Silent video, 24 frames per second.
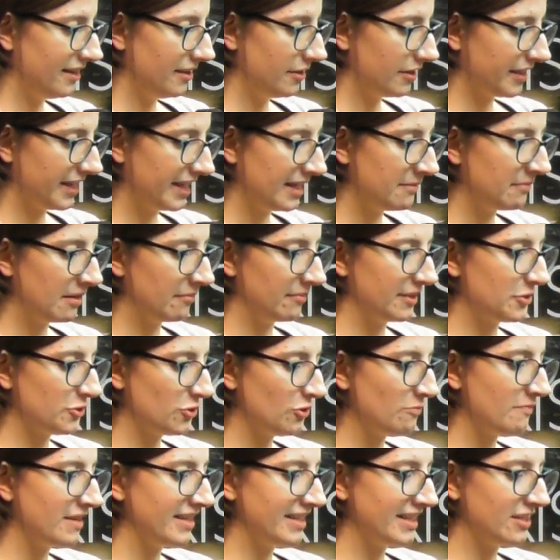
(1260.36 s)
Key memory.
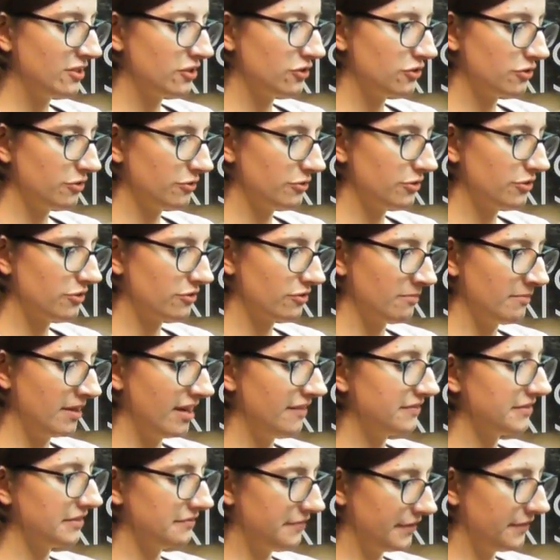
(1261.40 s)
Too many to choose from
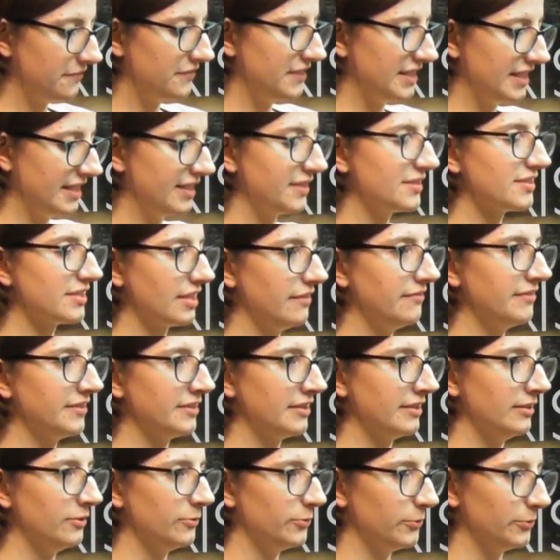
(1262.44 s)
after 50 years serving
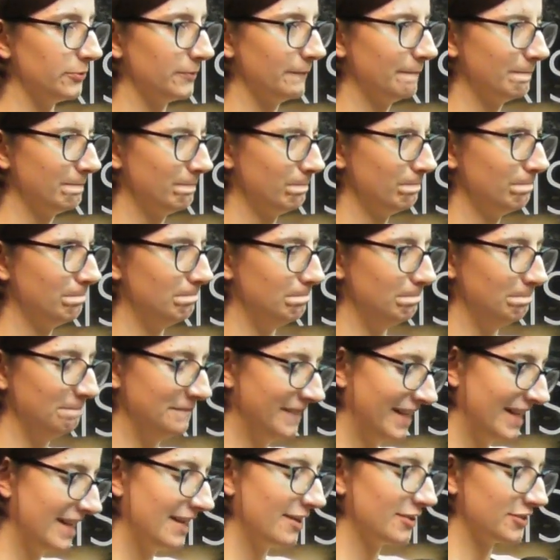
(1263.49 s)
the Lord.
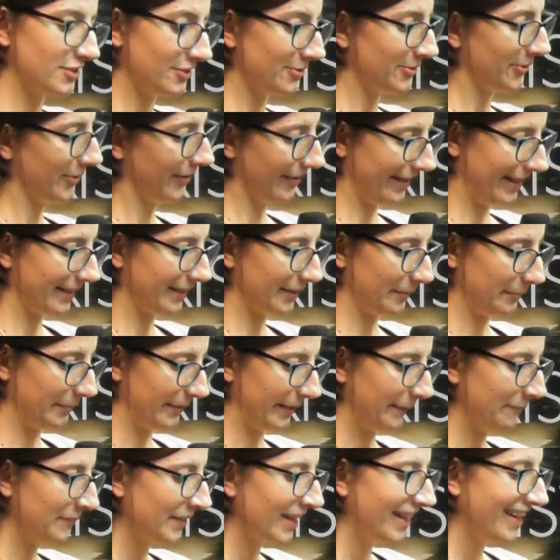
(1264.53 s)
I don't know who that could
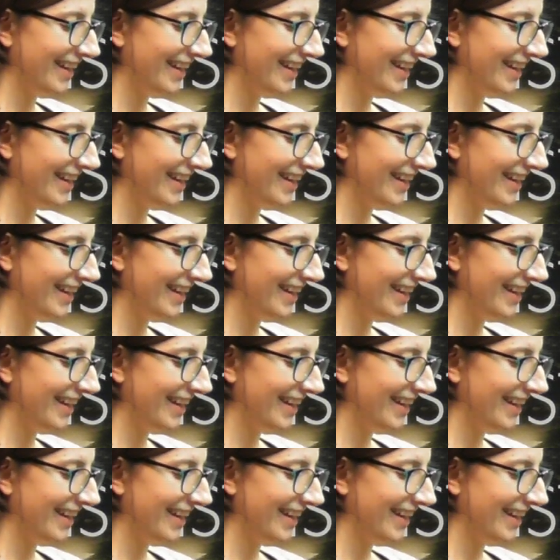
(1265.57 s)
be.